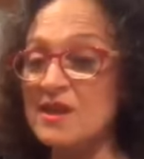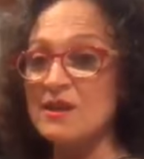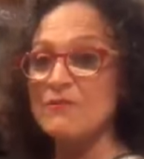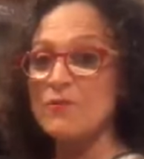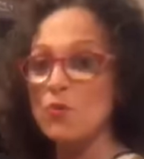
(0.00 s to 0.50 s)

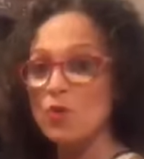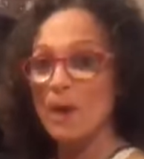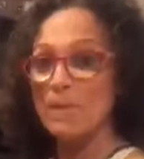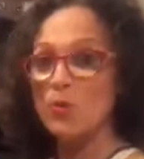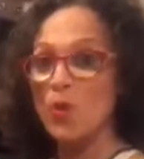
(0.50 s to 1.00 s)

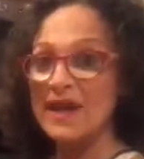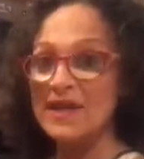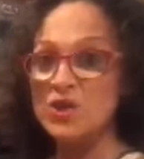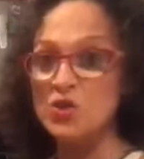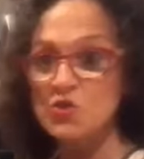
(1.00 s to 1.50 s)
for
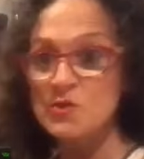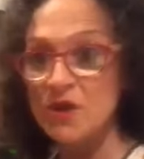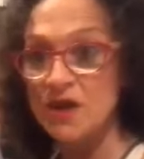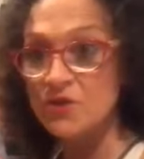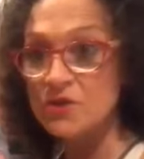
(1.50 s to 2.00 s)
Brian Guzman,